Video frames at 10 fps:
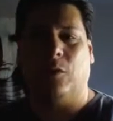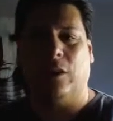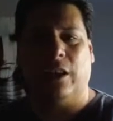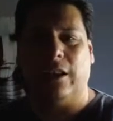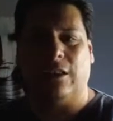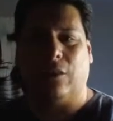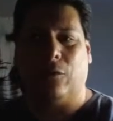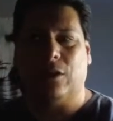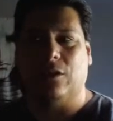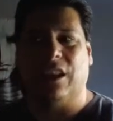Tomorrowland's not
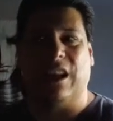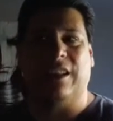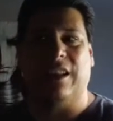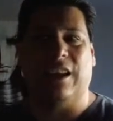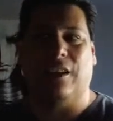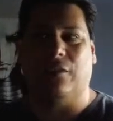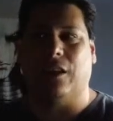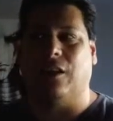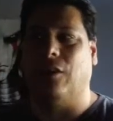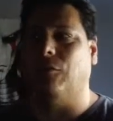original. The idea of
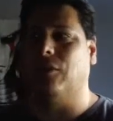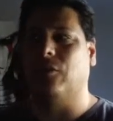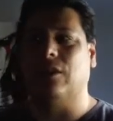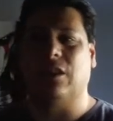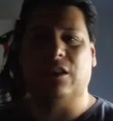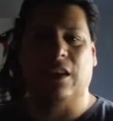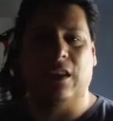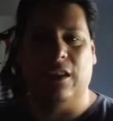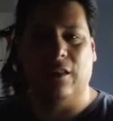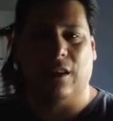a futuristic
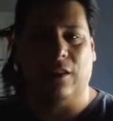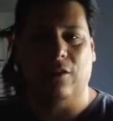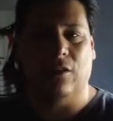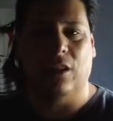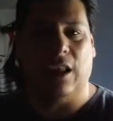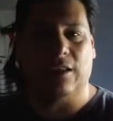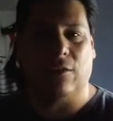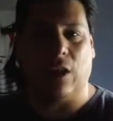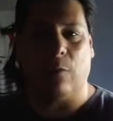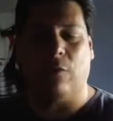city
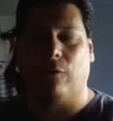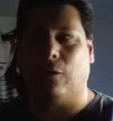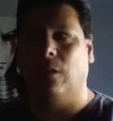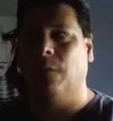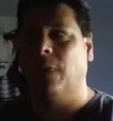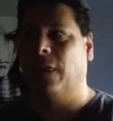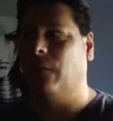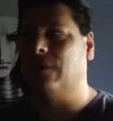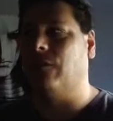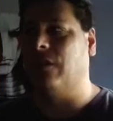that's never happened before.
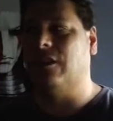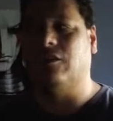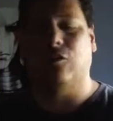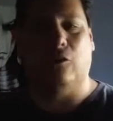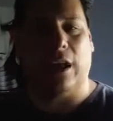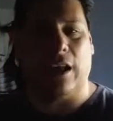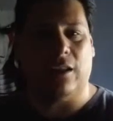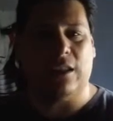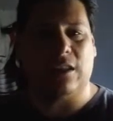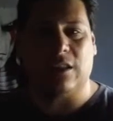Original of these two
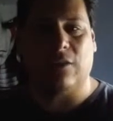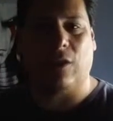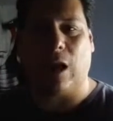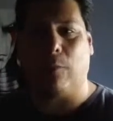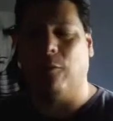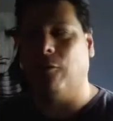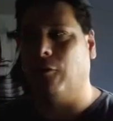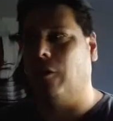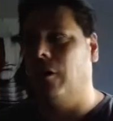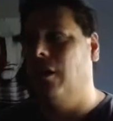realities, that's never happened
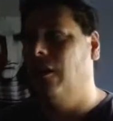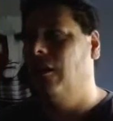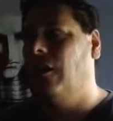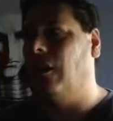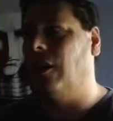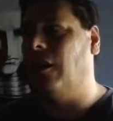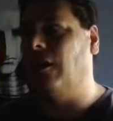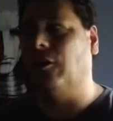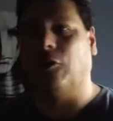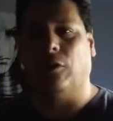before. A
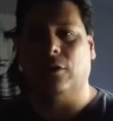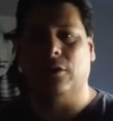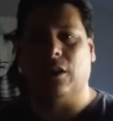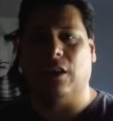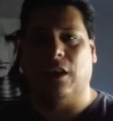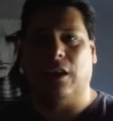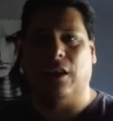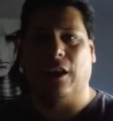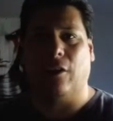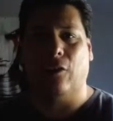little girl is
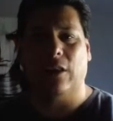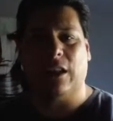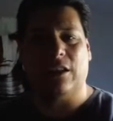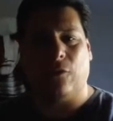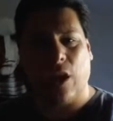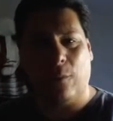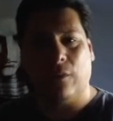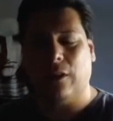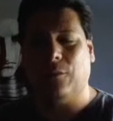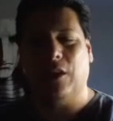a heroine, that's never
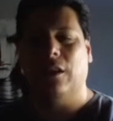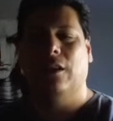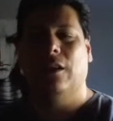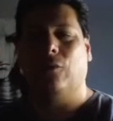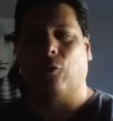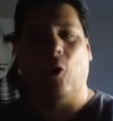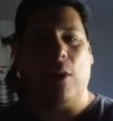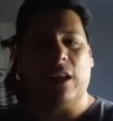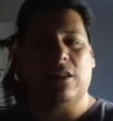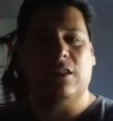happened. I mean,
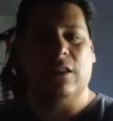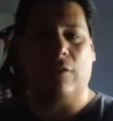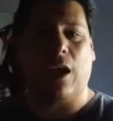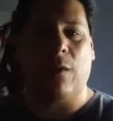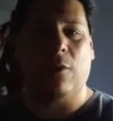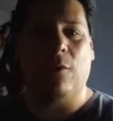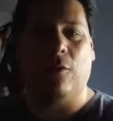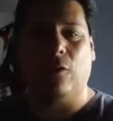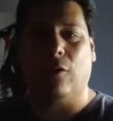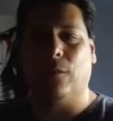robots never happened
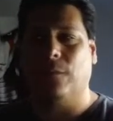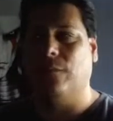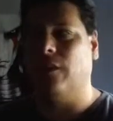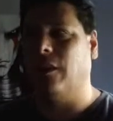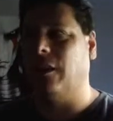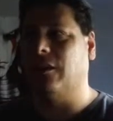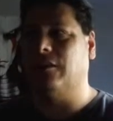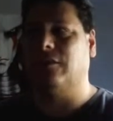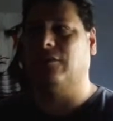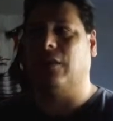before. I
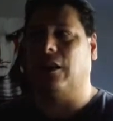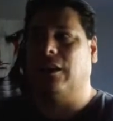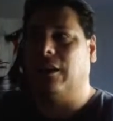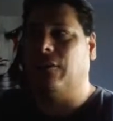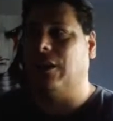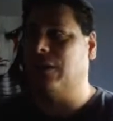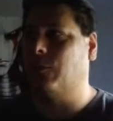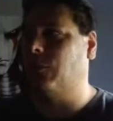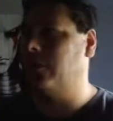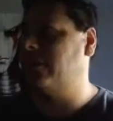didn't give any
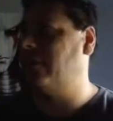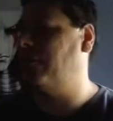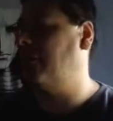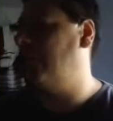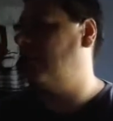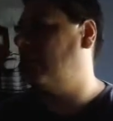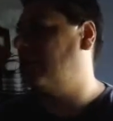spoilers, I don't think.